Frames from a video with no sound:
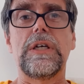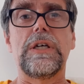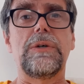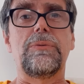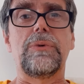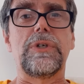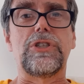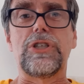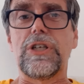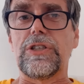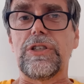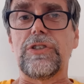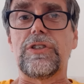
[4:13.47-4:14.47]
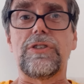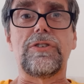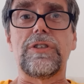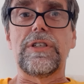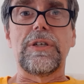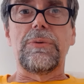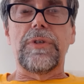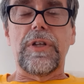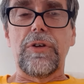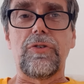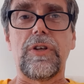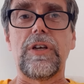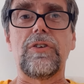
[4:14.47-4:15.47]
with churches. They're trying to deal with
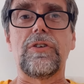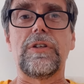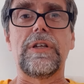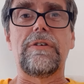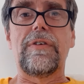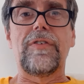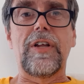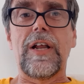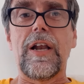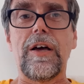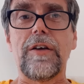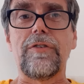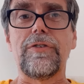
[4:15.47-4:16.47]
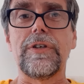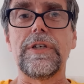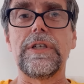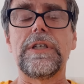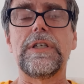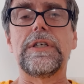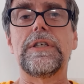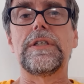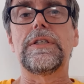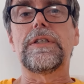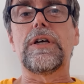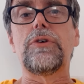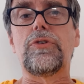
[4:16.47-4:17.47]
those things in their everyday life.
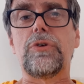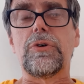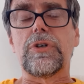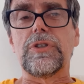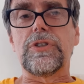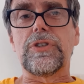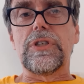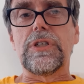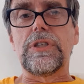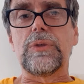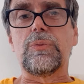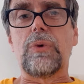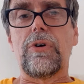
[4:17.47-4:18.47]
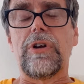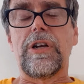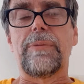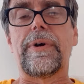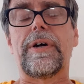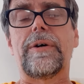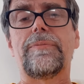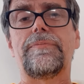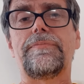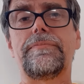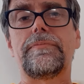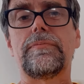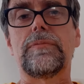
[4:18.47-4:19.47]
Those who are concerned and worried about
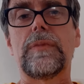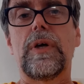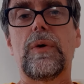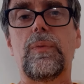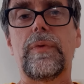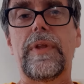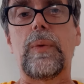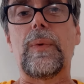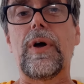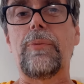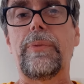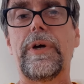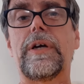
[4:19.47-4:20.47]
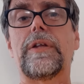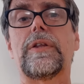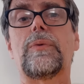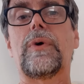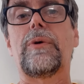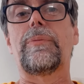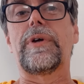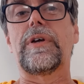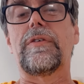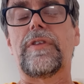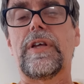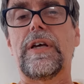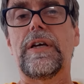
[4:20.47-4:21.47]
their well-being and the well-being
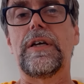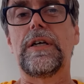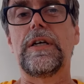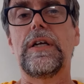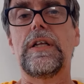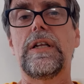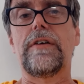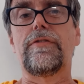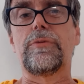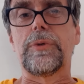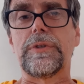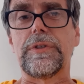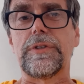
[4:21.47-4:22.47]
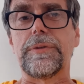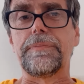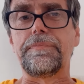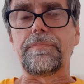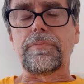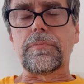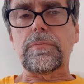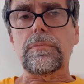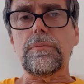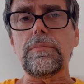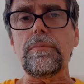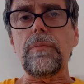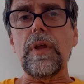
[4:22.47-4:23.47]
of their loved ones.
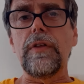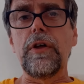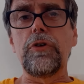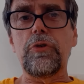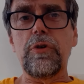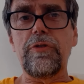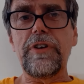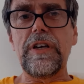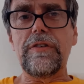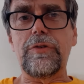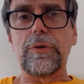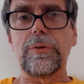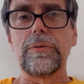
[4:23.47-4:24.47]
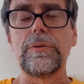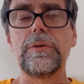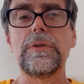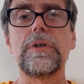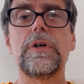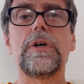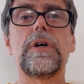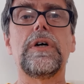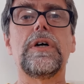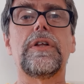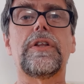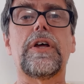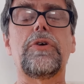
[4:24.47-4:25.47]
Those who are fearful.
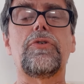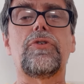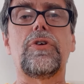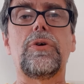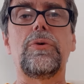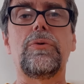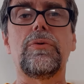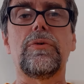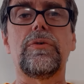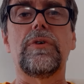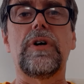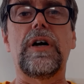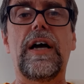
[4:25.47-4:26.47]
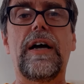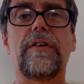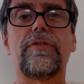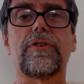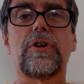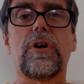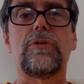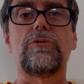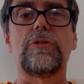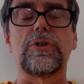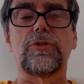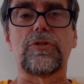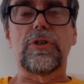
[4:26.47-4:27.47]
Those who have got
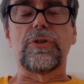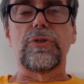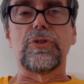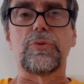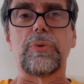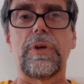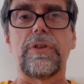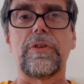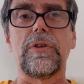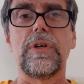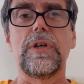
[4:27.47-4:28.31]
real struggles with